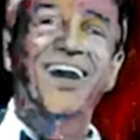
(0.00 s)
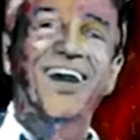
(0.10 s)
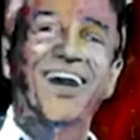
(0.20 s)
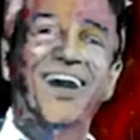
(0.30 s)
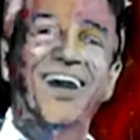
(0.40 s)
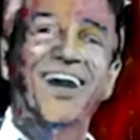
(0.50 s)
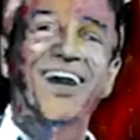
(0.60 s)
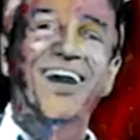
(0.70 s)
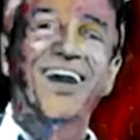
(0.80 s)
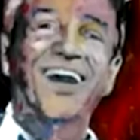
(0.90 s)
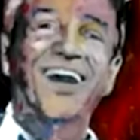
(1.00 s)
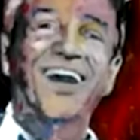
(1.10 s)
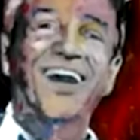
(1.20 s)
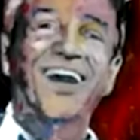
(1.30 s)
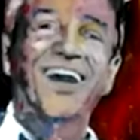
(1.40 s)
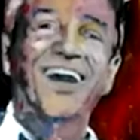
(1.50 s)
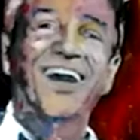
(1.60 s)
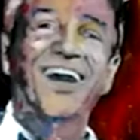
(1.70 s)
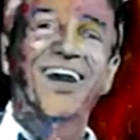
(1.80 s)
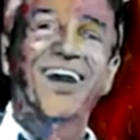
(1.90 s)

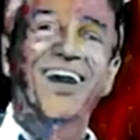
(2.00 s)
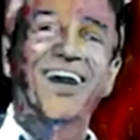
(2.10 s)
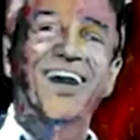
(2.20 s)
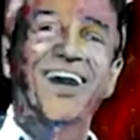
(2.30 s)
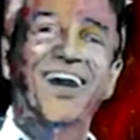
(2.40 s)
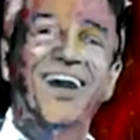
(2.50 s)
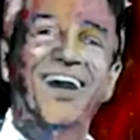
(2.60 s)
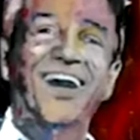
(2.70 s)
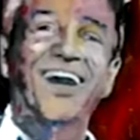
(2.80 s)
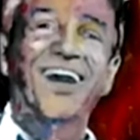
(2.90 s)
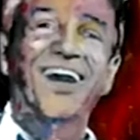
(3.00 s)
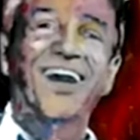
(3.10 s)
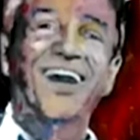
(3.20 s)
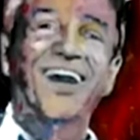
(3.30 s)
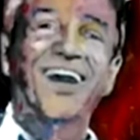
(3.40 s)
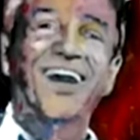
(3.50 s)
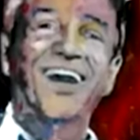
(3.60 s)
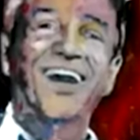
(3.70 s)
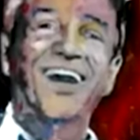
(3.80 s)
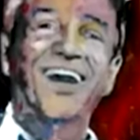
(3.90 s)

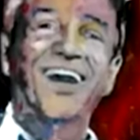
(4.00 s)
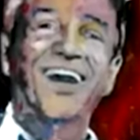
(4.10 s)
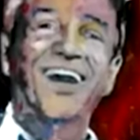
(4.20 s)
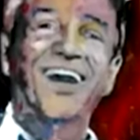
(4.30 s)
The person shown says nothing.